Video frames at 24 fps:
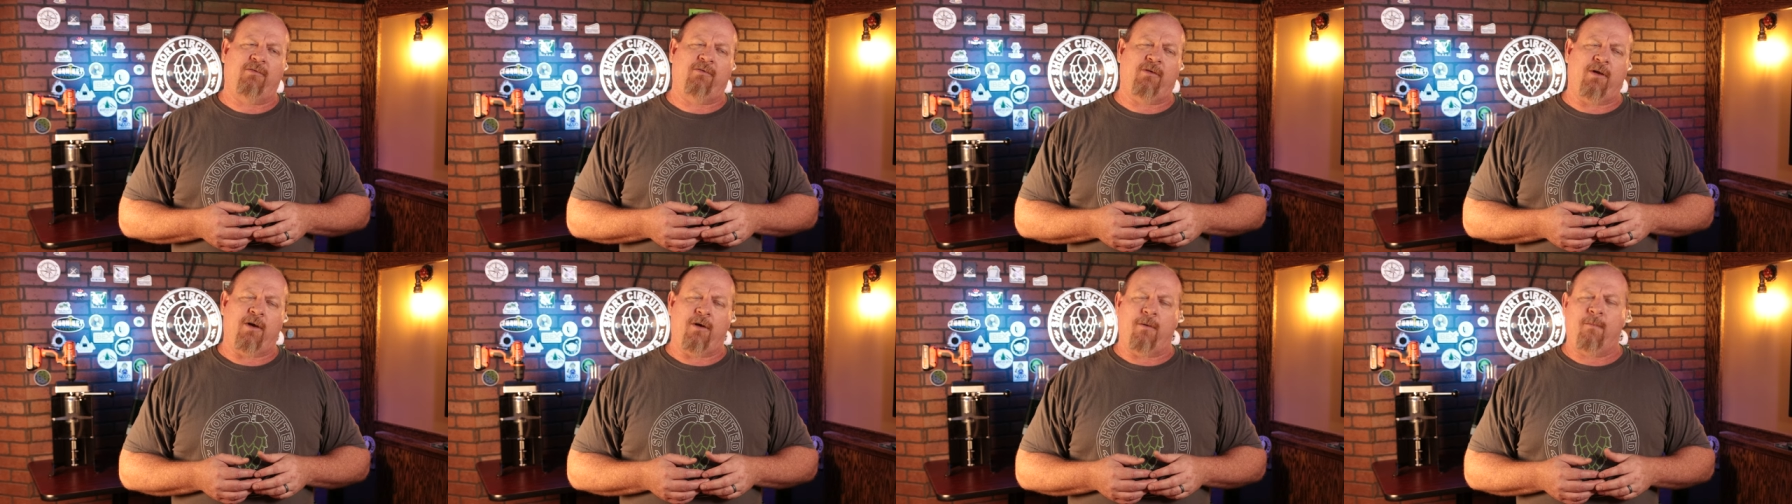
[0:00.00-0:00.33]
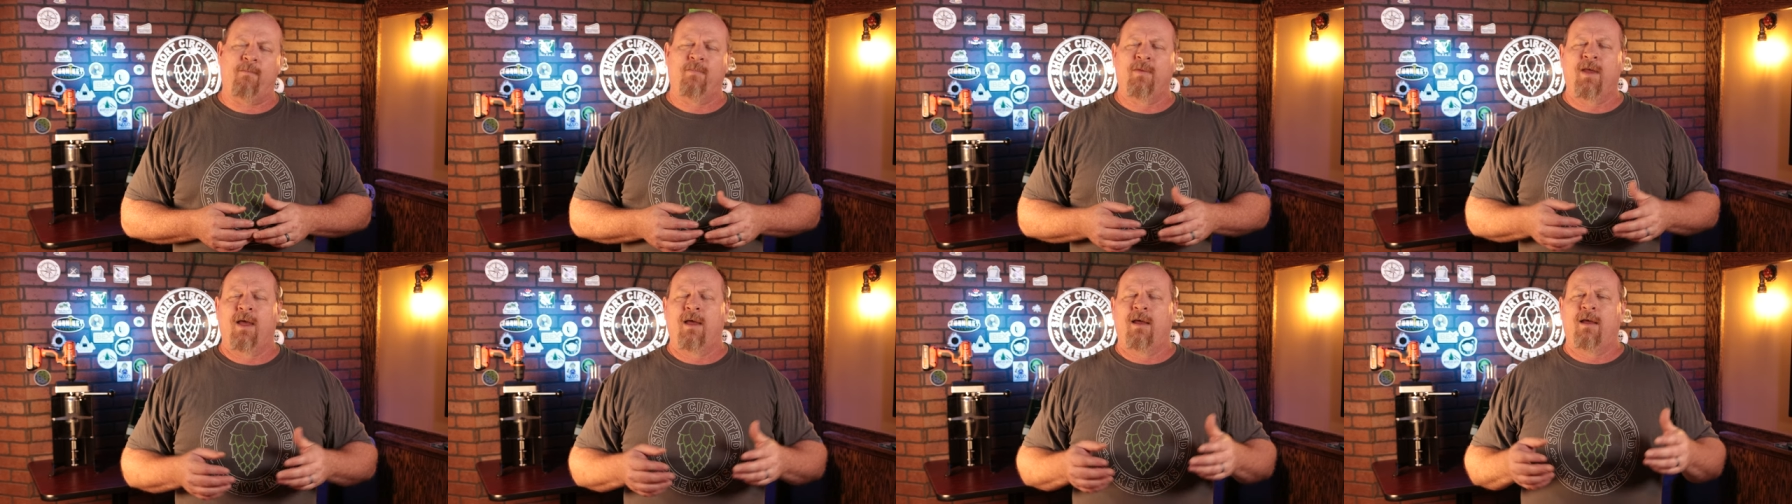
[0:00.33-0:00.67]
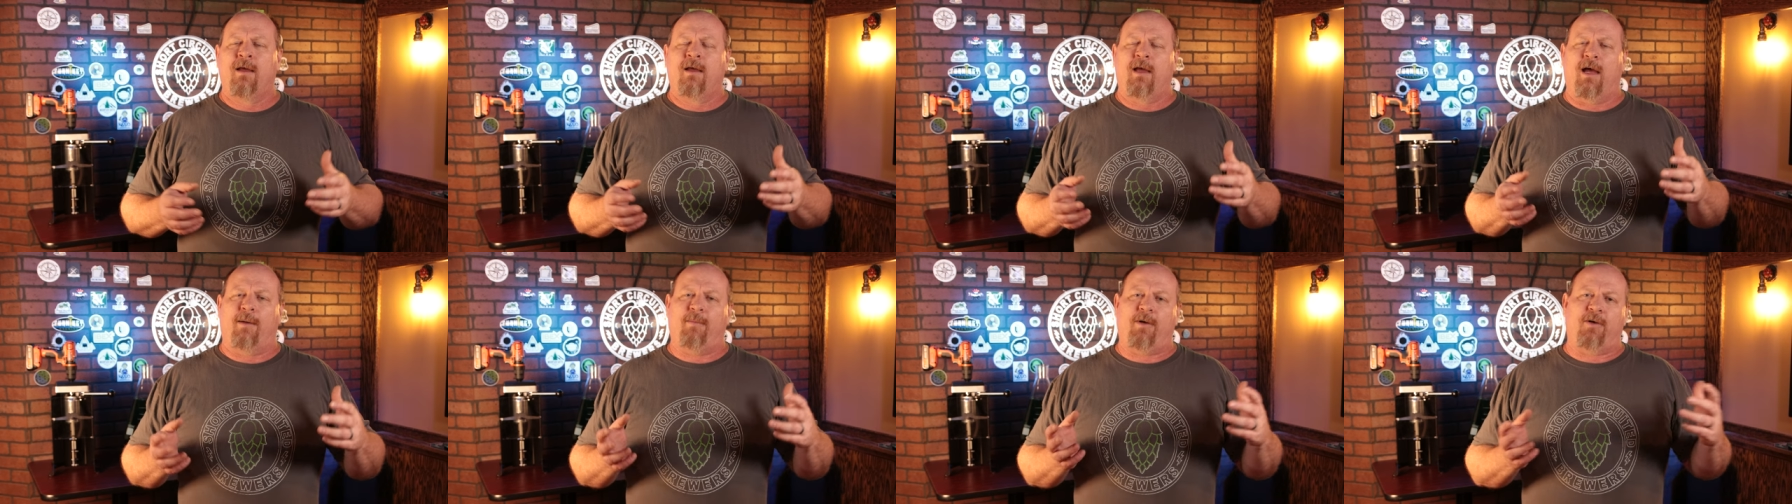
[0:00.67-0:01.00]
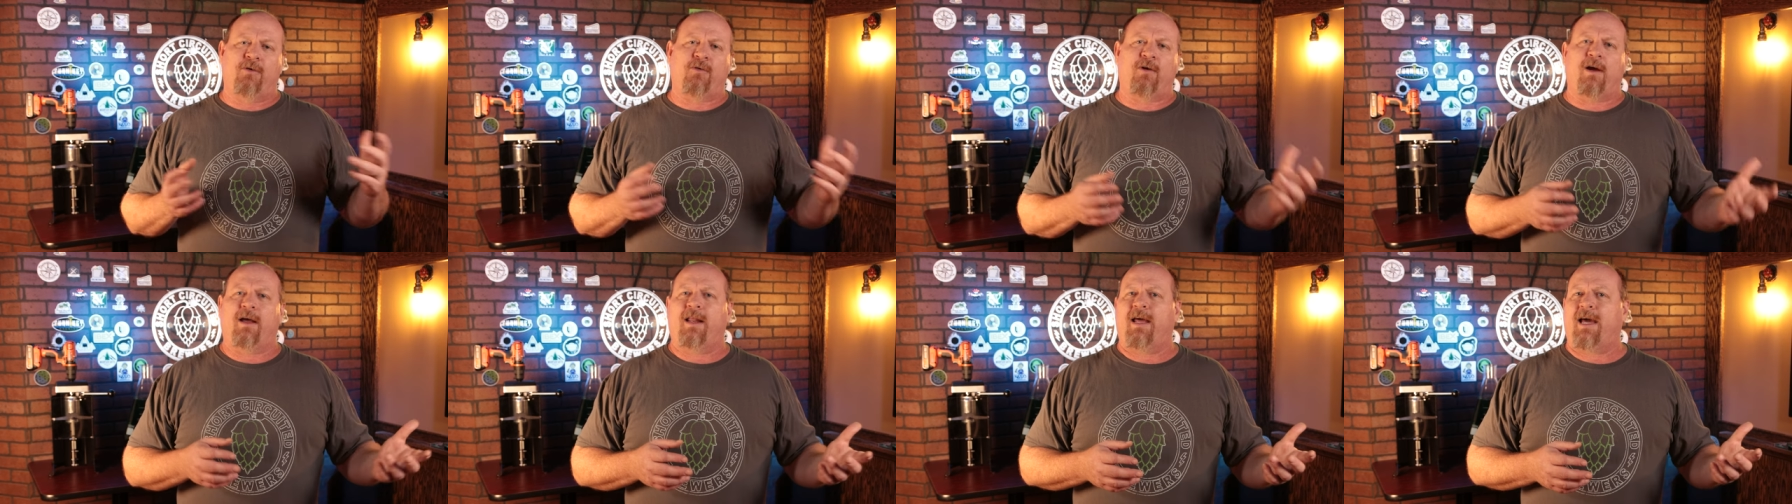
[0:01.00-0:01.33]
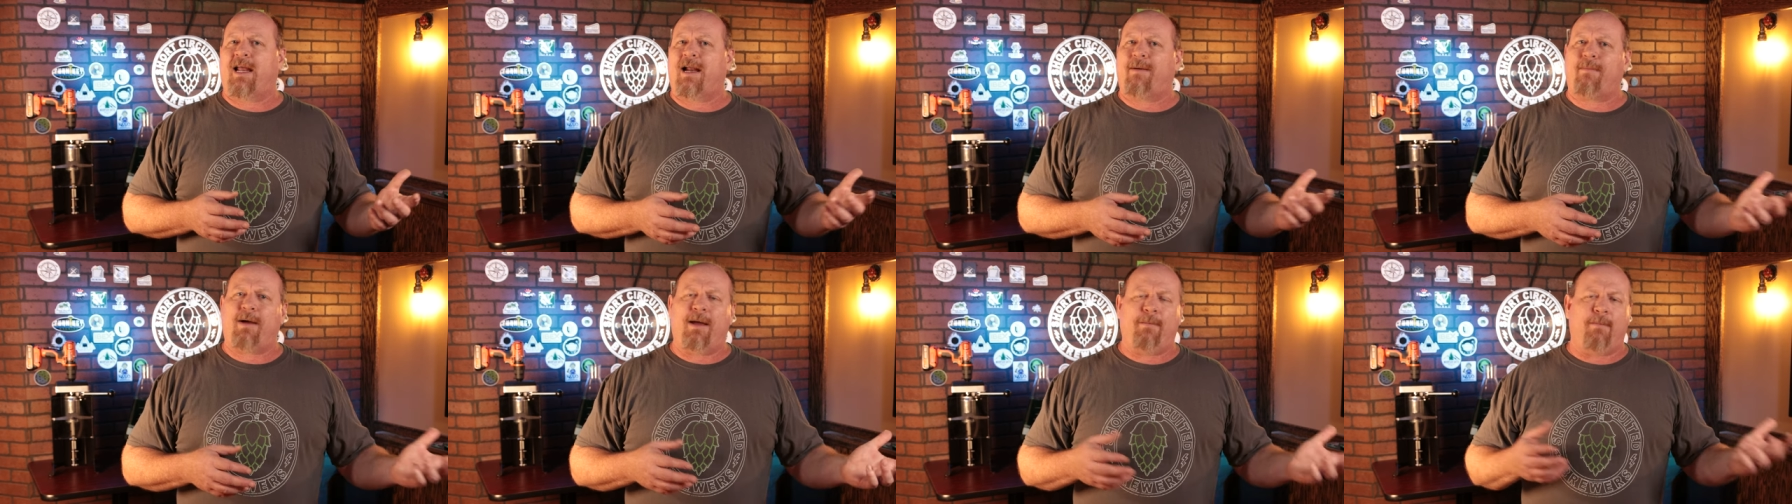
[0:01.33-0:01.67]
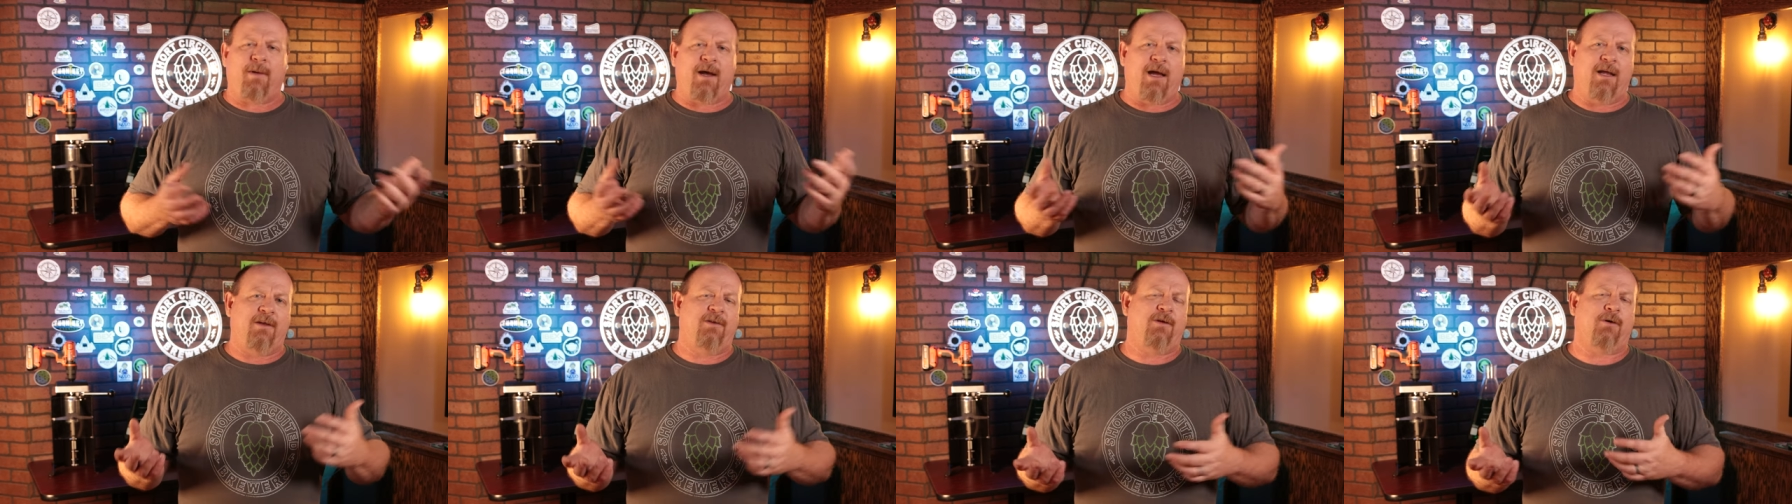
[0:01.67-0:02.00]
So I'm going to try that. I might
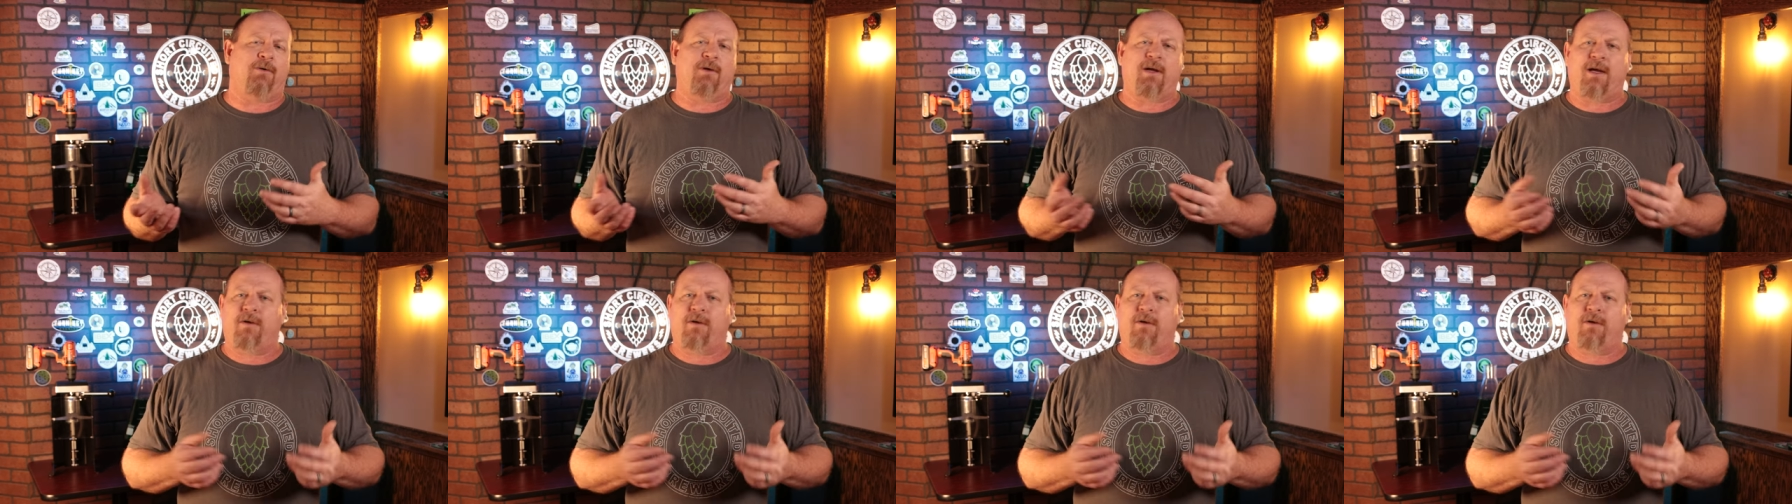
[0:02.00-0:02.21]
buy a tilt